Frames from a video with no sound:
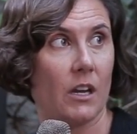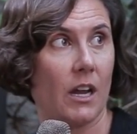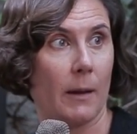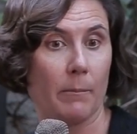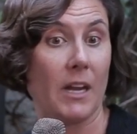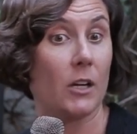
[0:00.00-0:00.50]

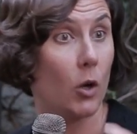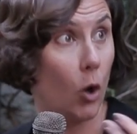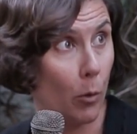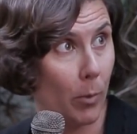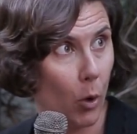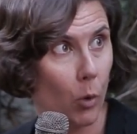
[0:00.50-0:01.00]
um, and
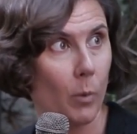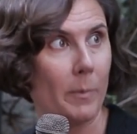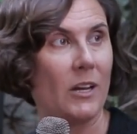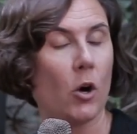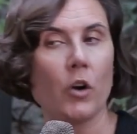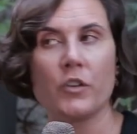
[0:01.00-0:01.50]
Globo will be
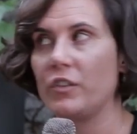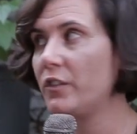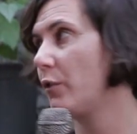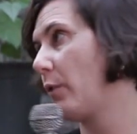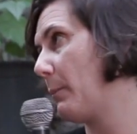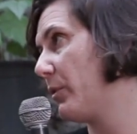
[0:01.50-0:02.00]
conscious
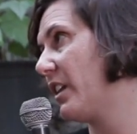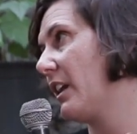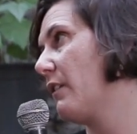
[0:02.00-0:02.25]
of representing